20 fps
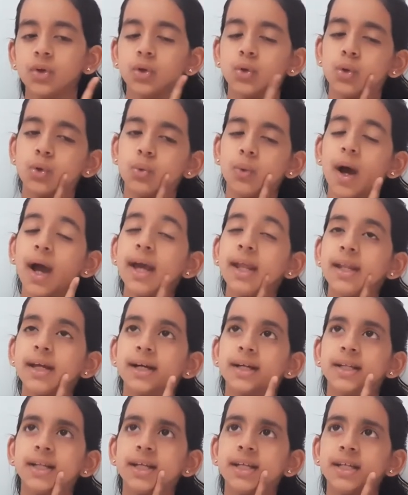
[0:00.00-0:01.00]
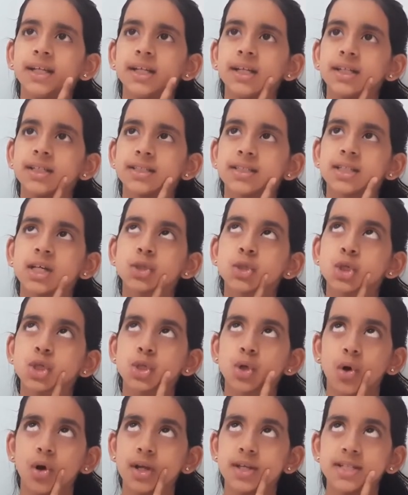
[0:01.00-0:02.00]
Do I really need such a
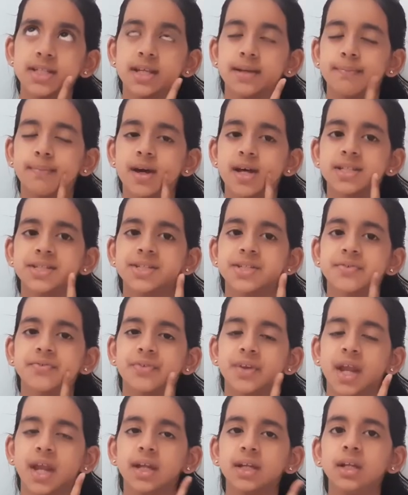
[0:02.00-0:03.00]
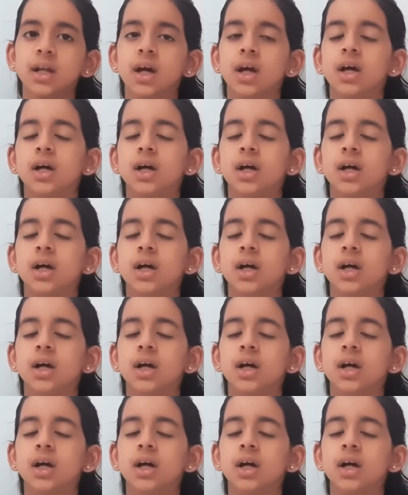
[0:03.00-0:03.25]
noisy best friend?